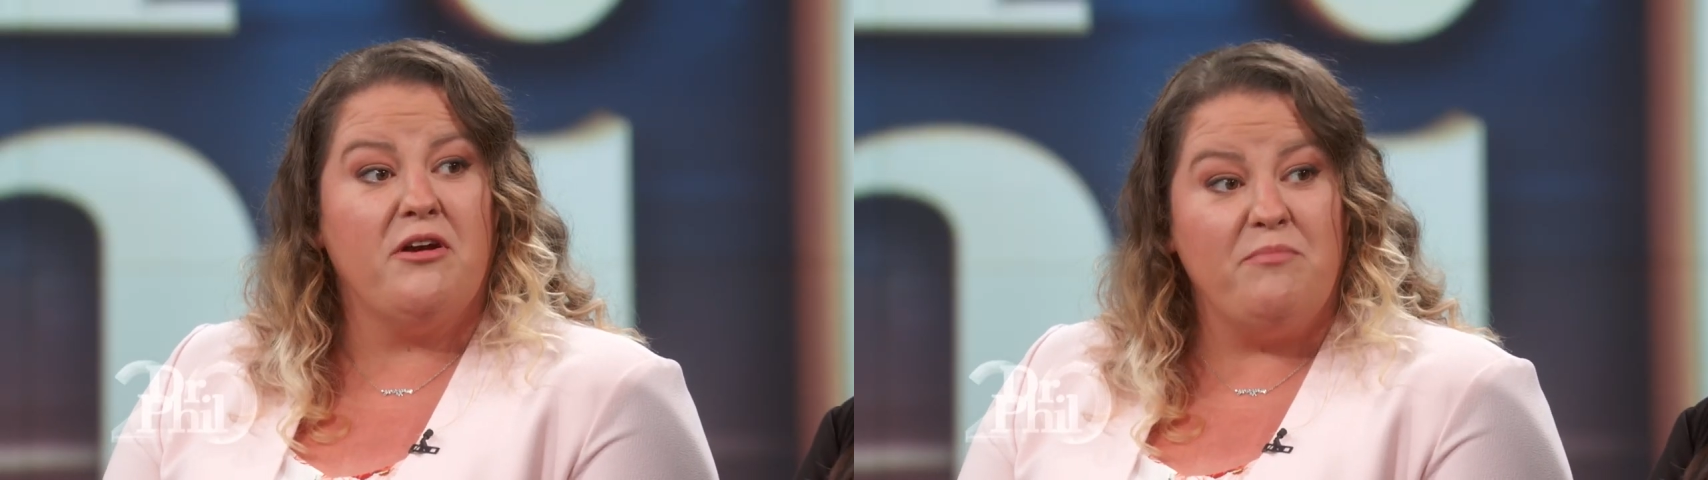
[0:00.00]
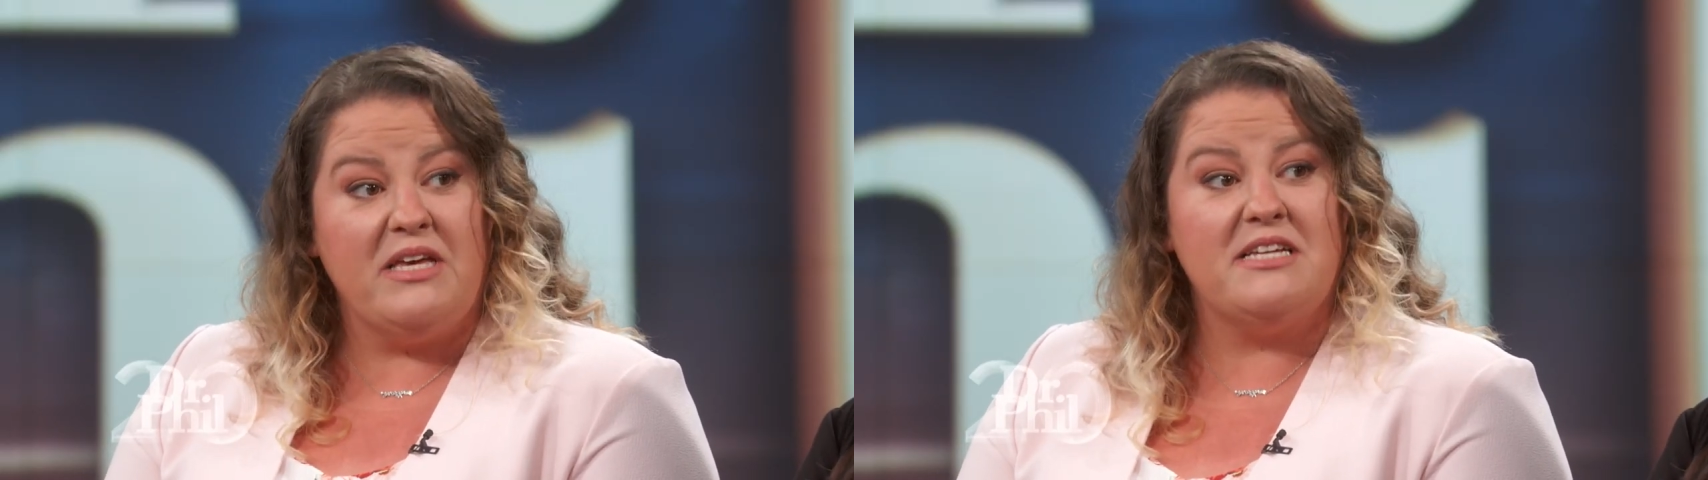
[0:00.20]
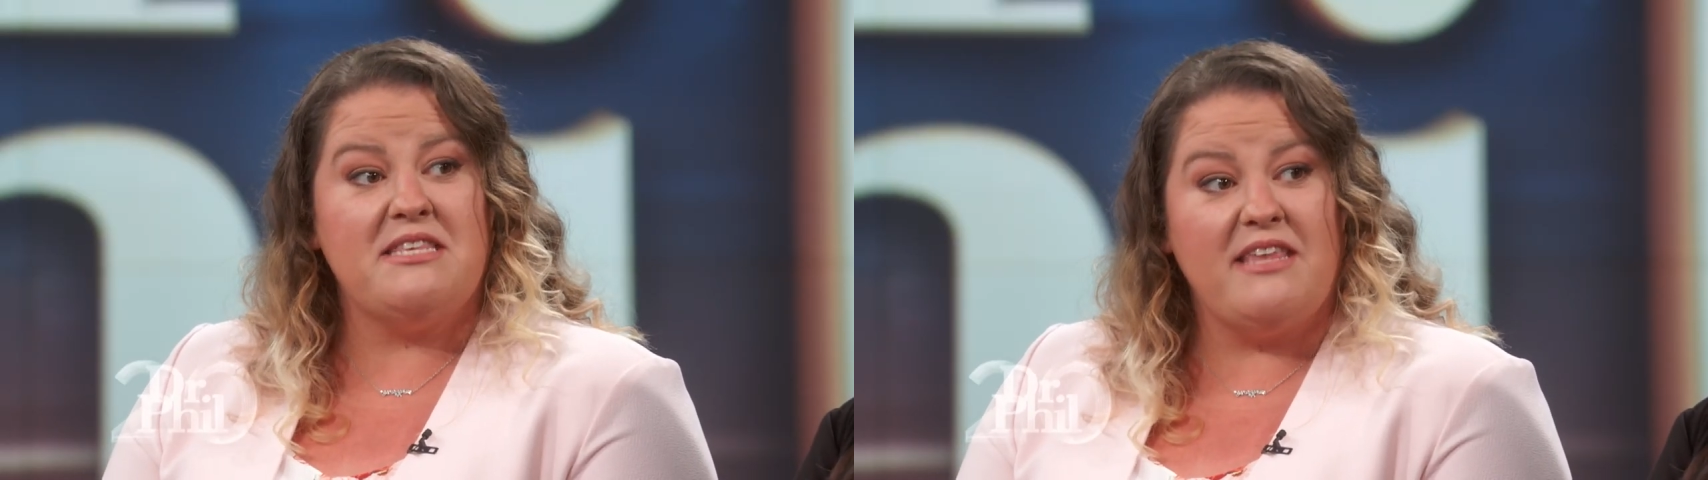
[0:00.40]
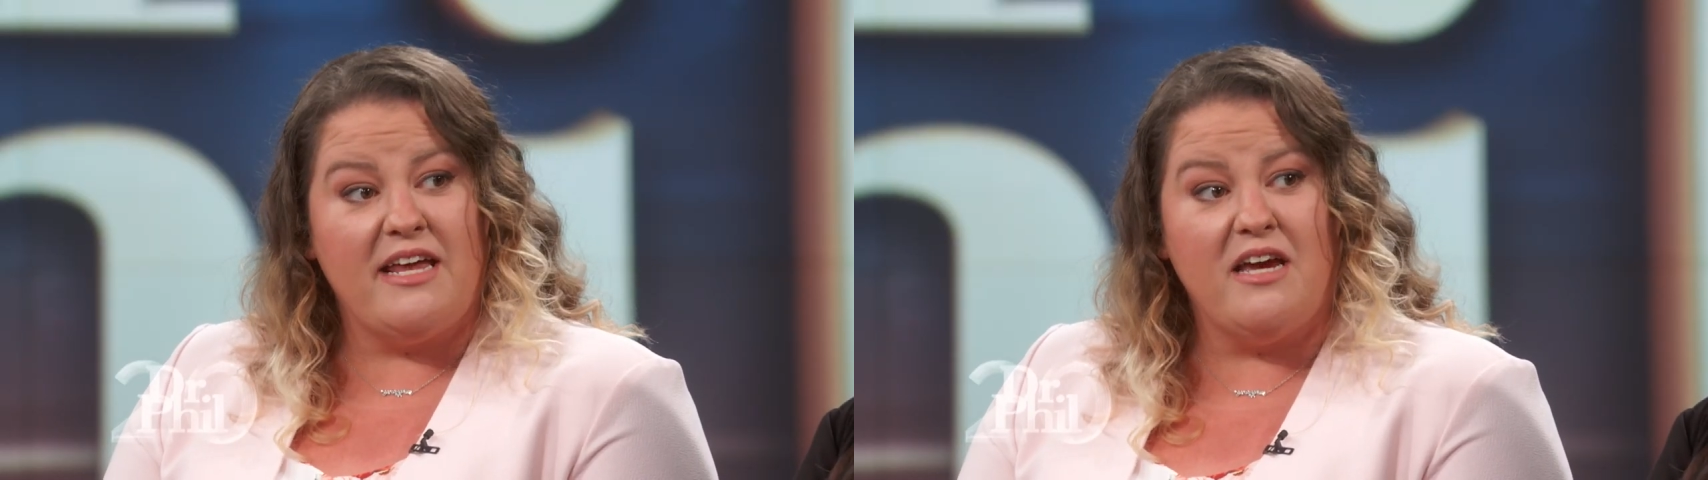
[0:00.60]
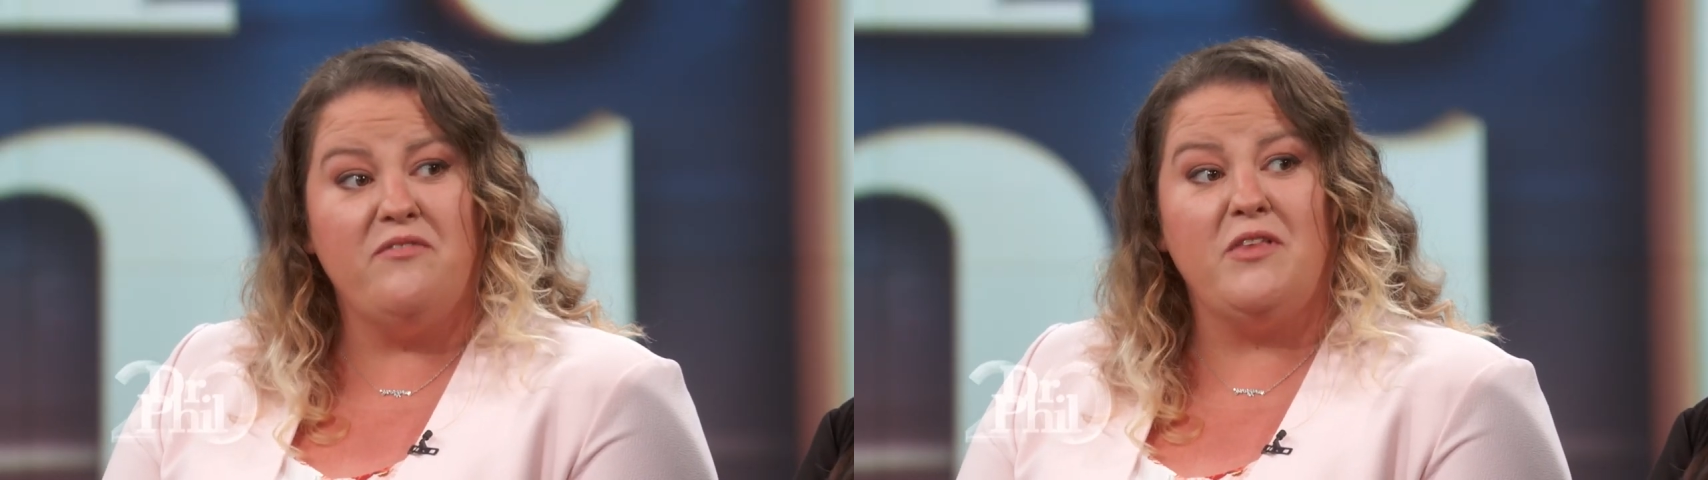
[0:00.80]
And because of that,
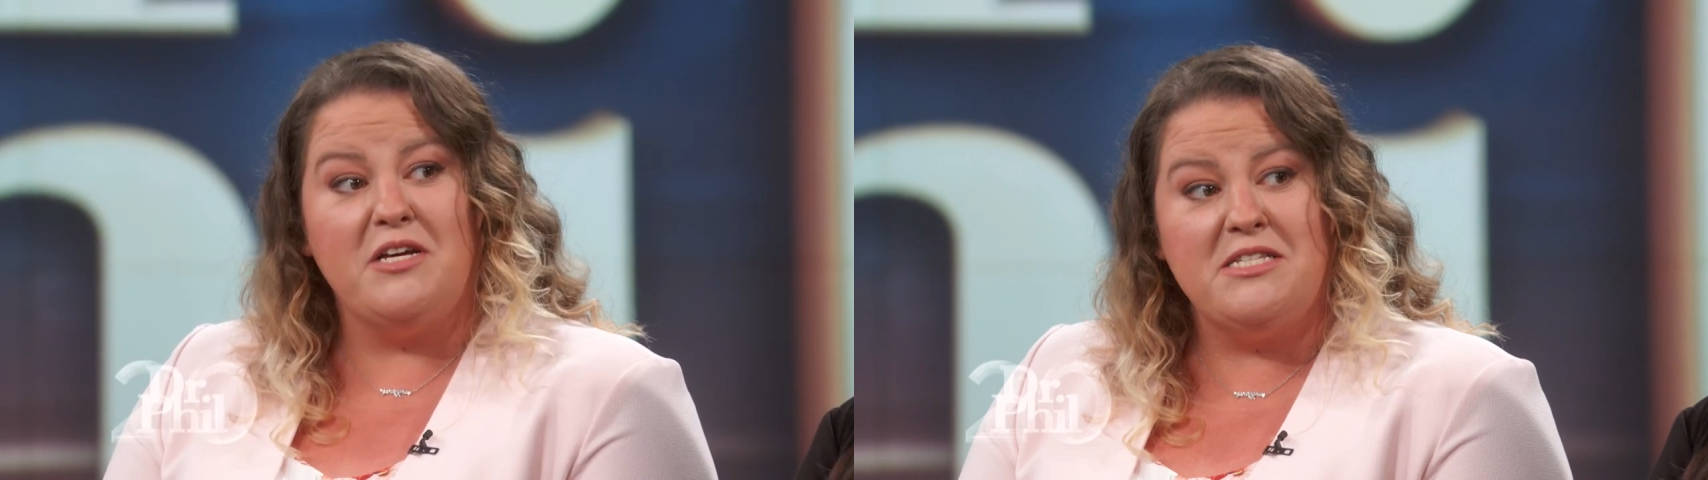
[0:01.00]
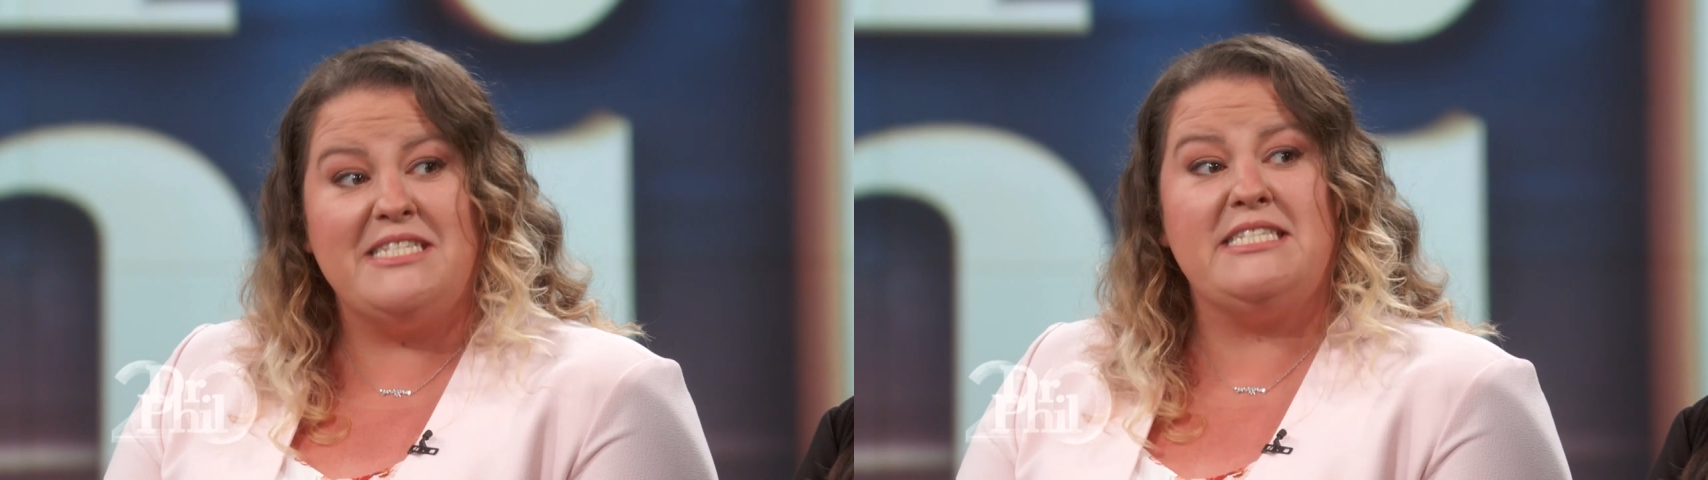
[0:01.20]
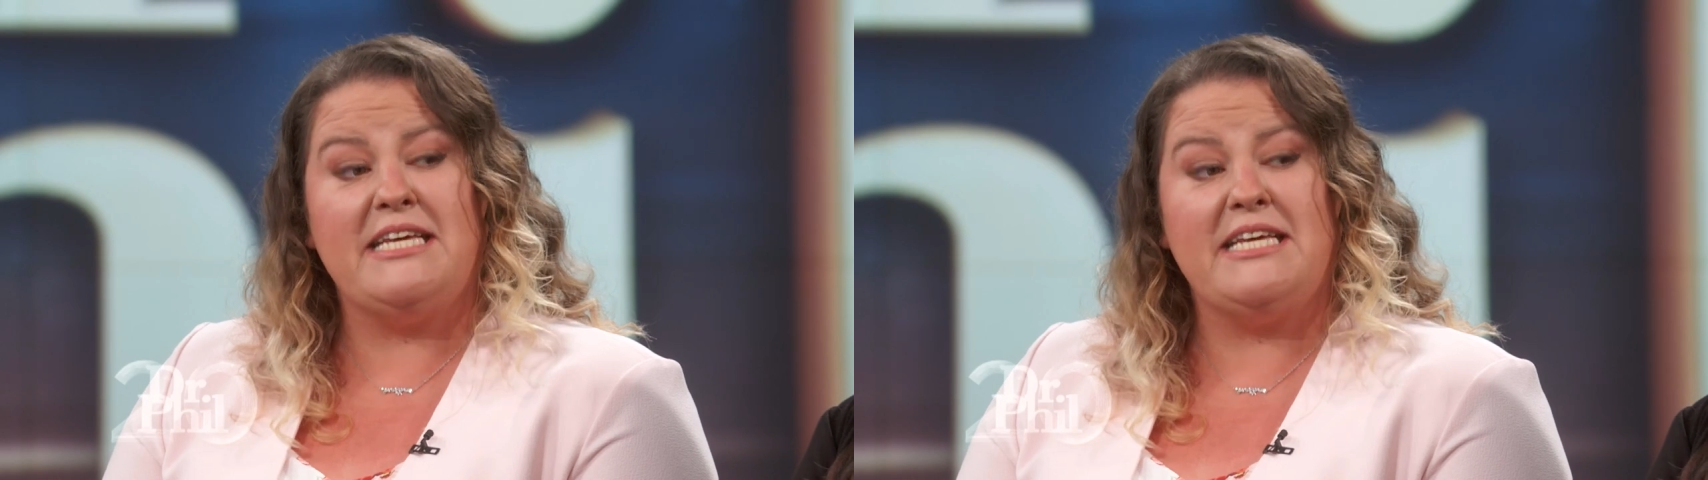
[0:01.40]
I've lost